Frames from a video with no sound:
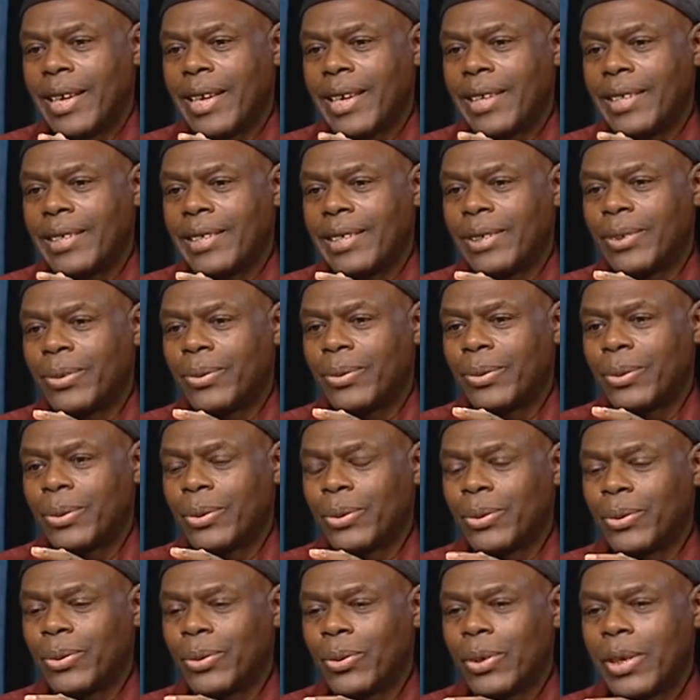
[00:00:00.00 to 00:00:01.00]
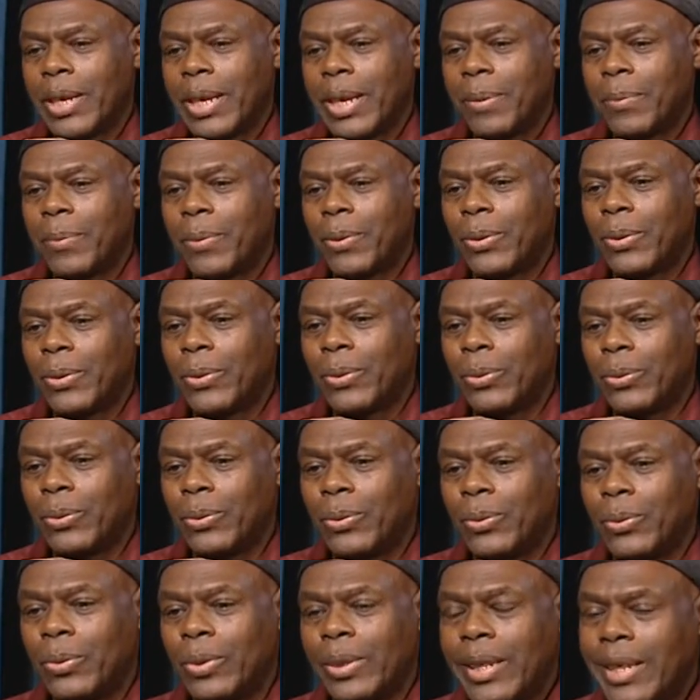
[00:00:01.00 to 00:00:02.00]
They should also be able
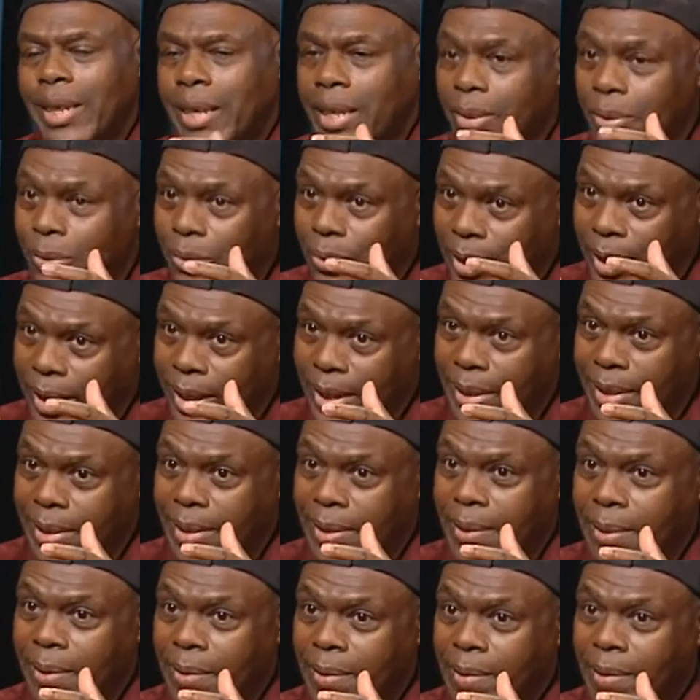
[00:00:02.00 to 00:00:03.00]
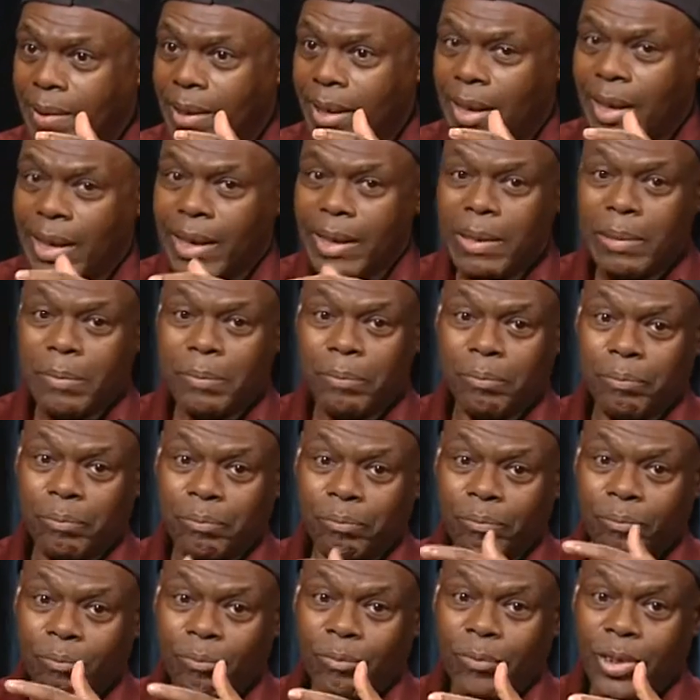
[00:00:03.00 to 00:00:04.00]
to educate,
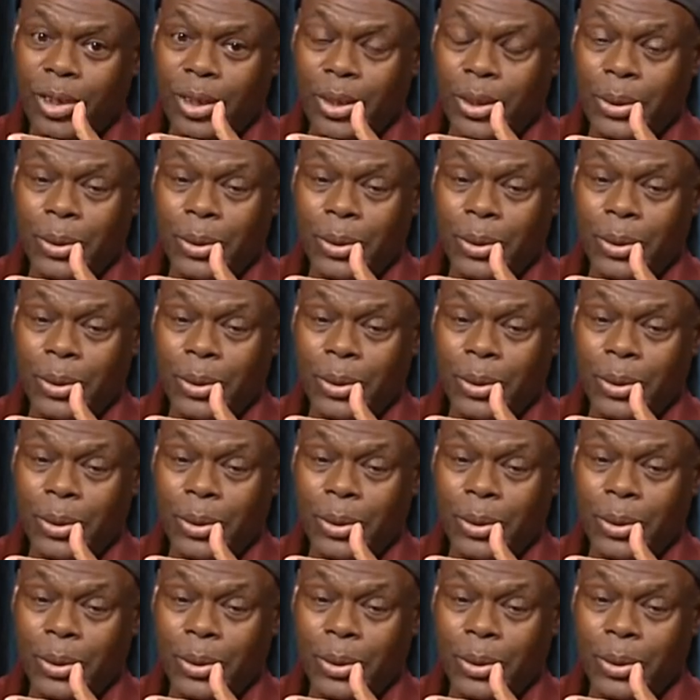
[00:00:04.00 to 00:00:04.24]
you